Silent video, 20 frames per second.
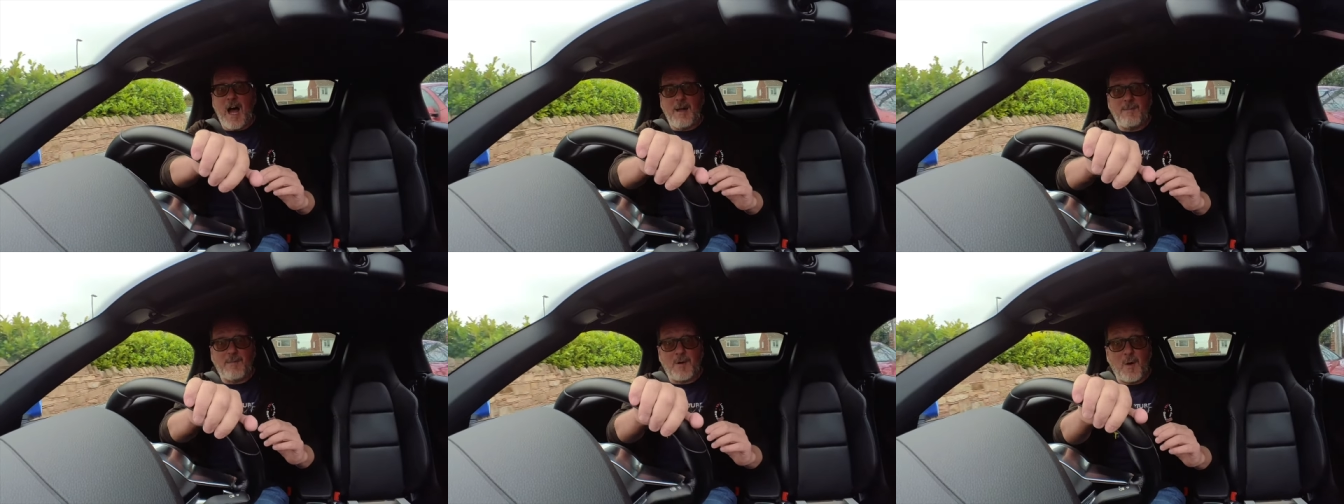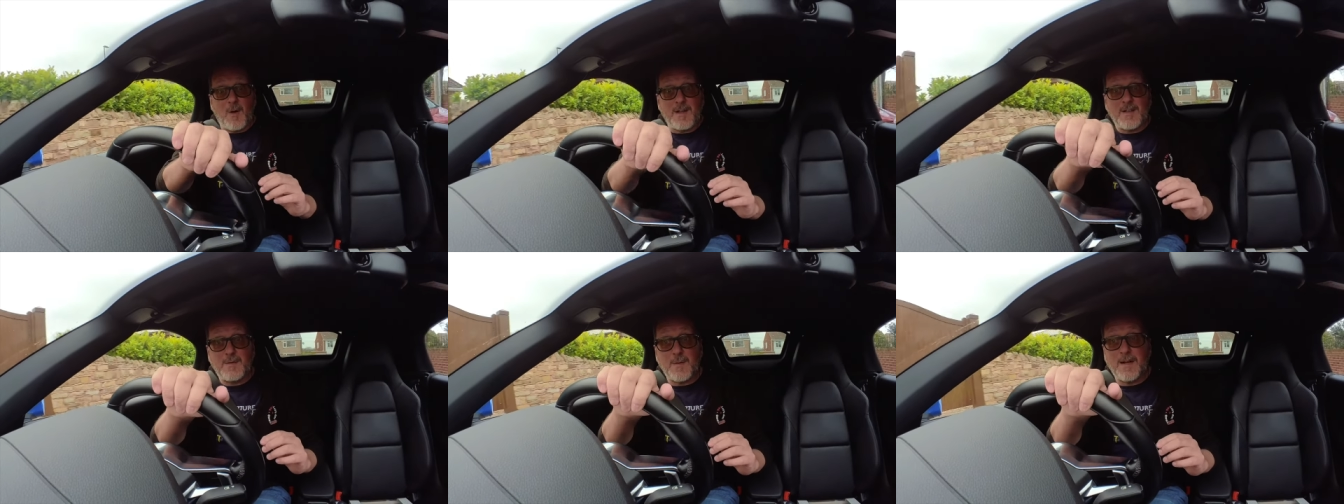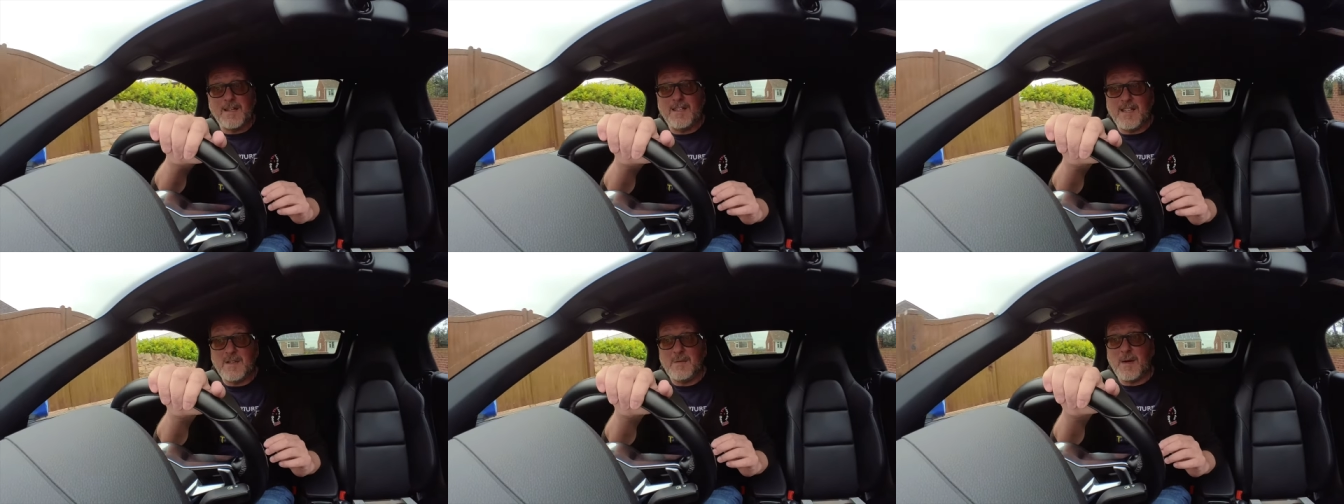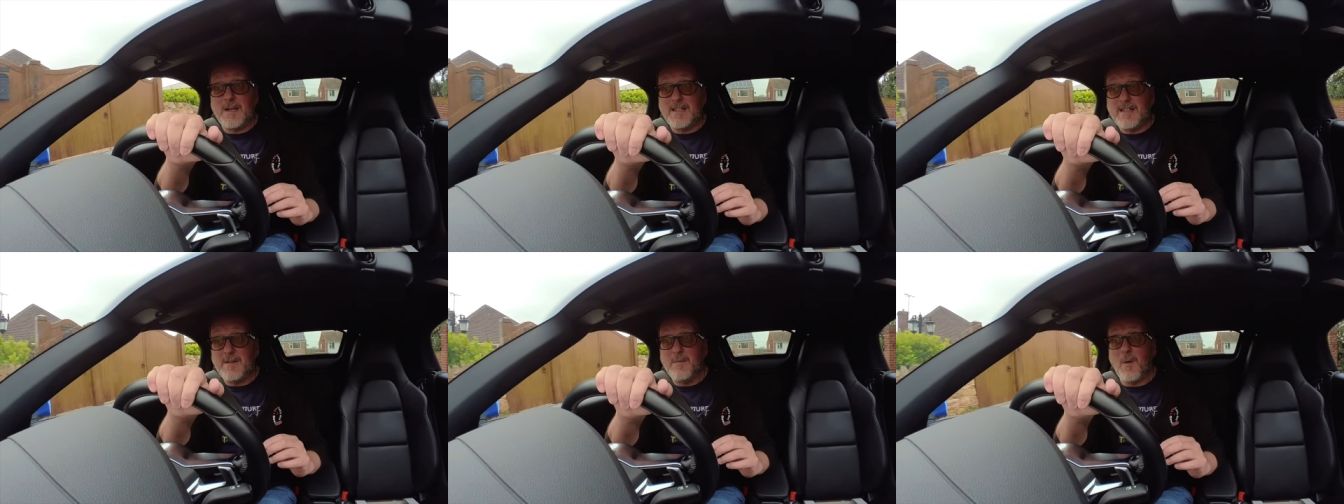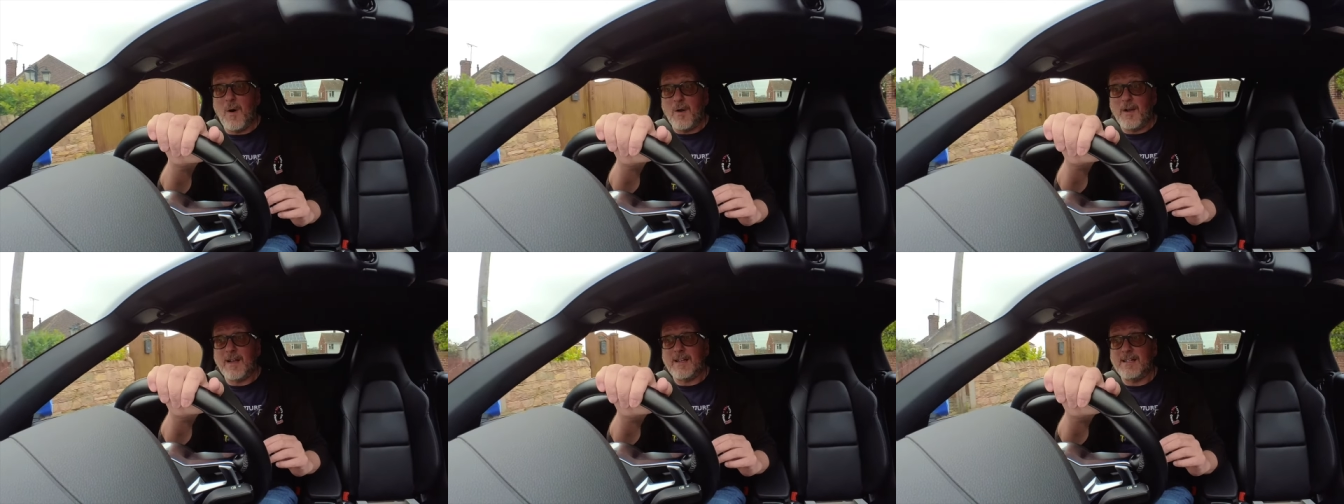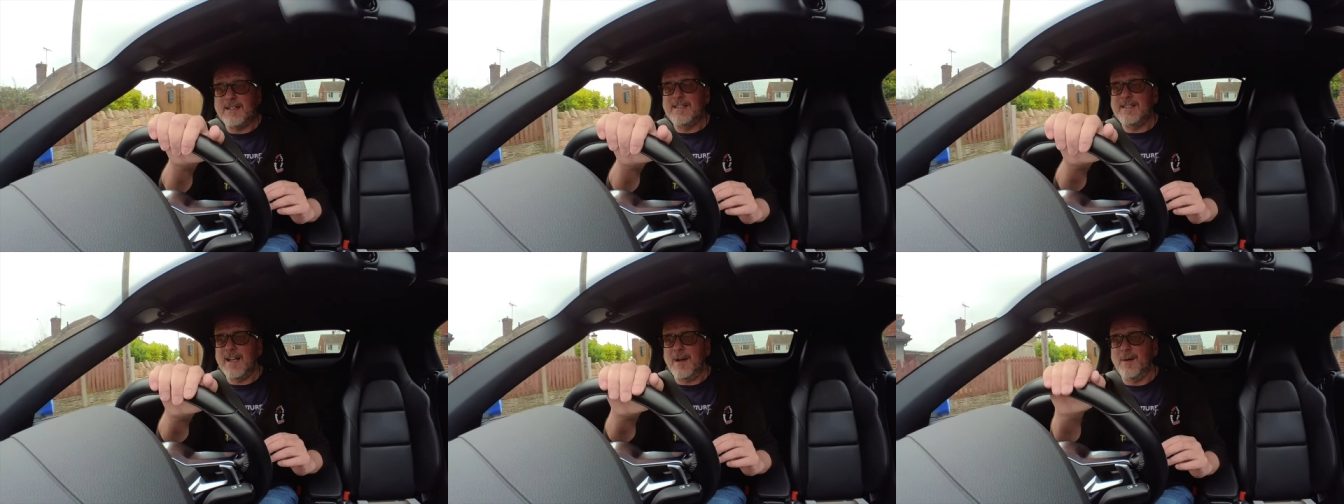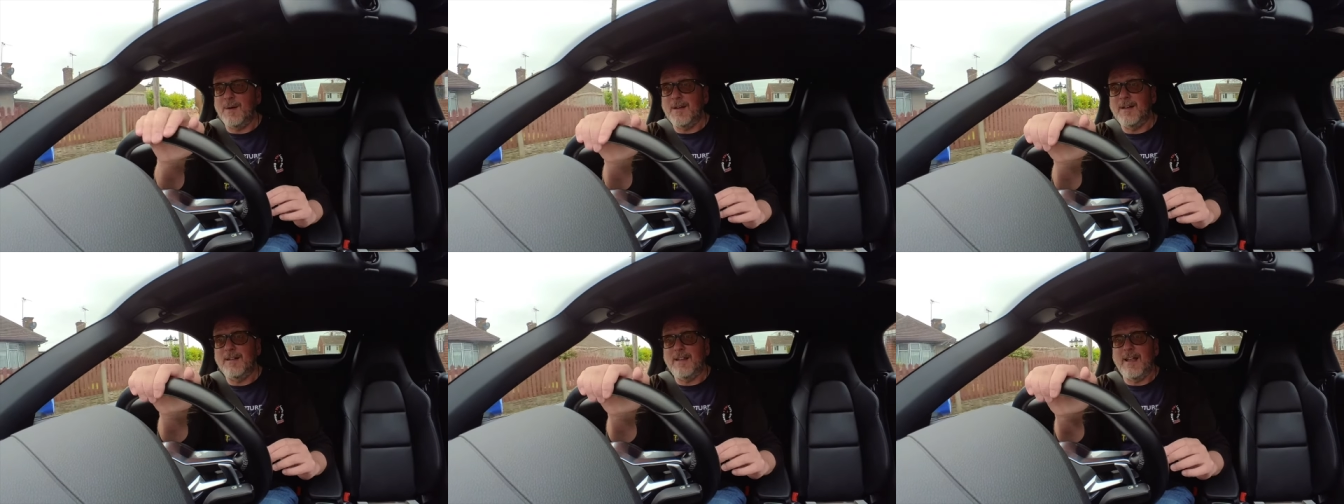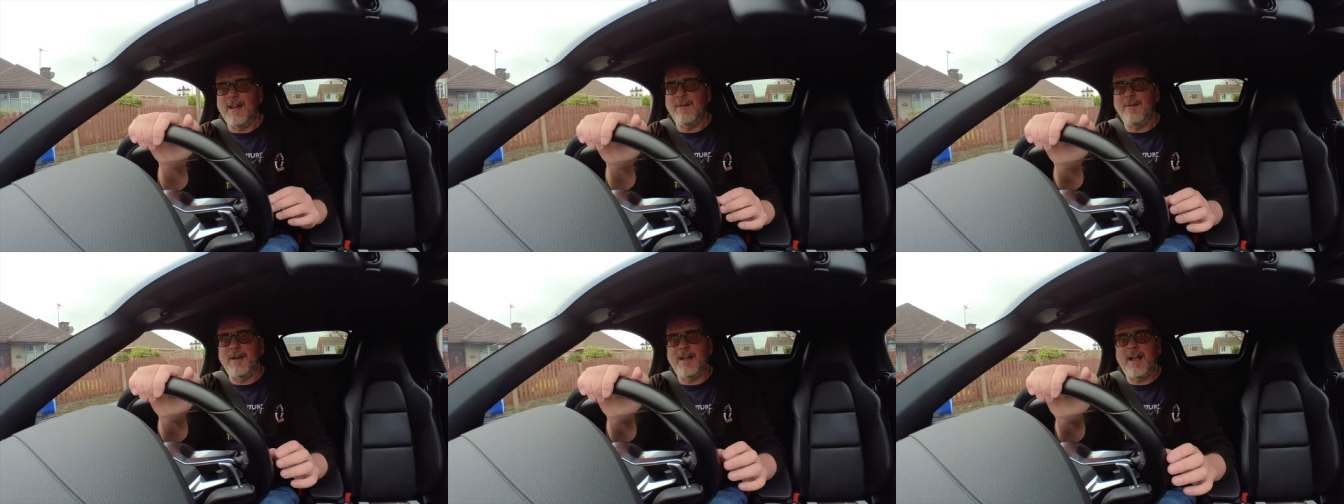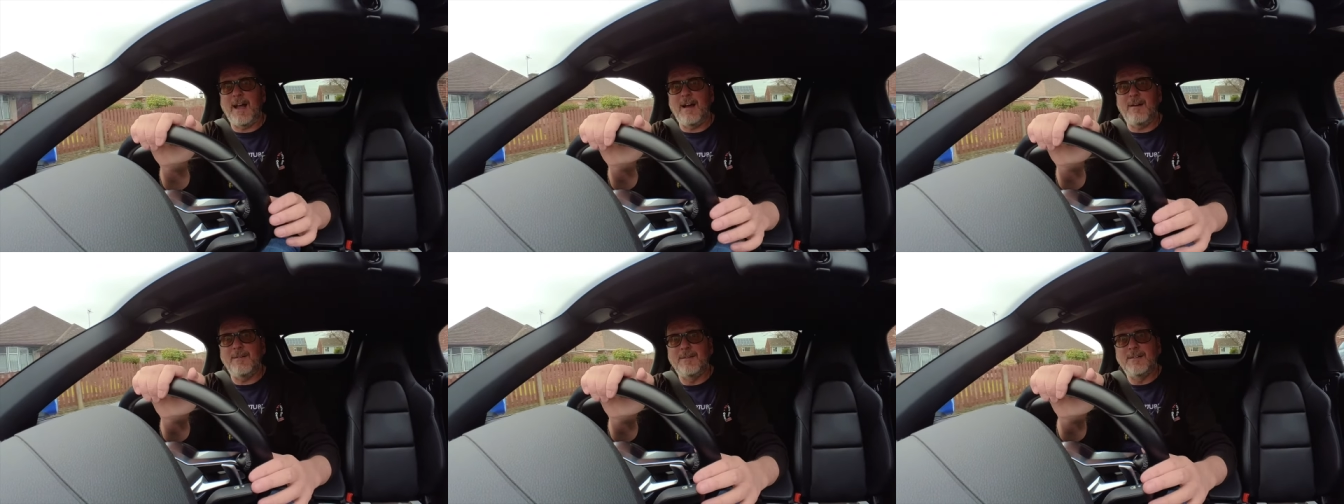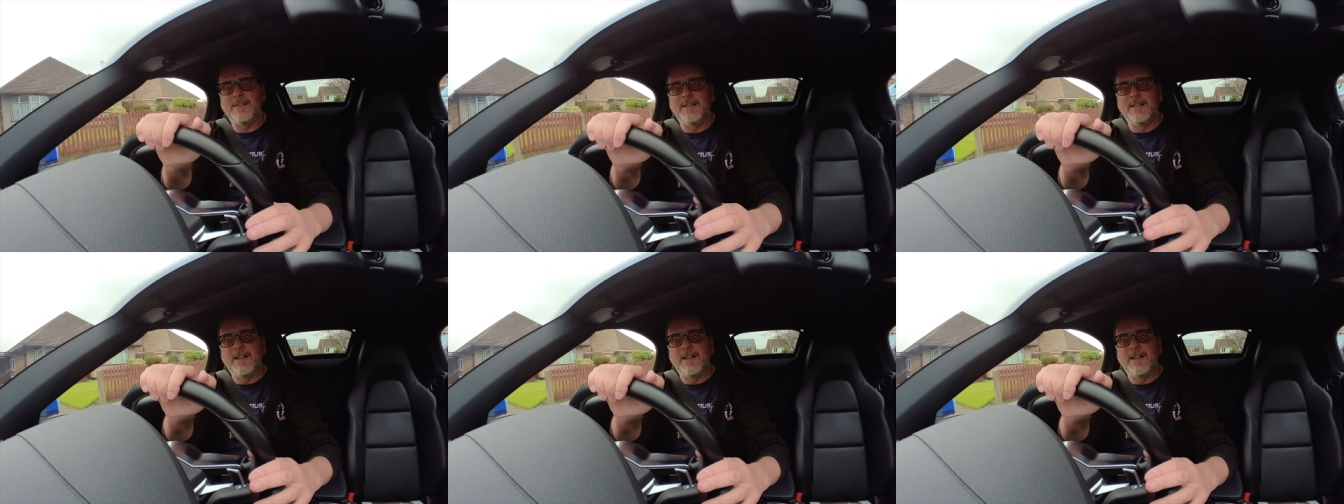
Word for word: I'm going 2021, I can tell you. There we go.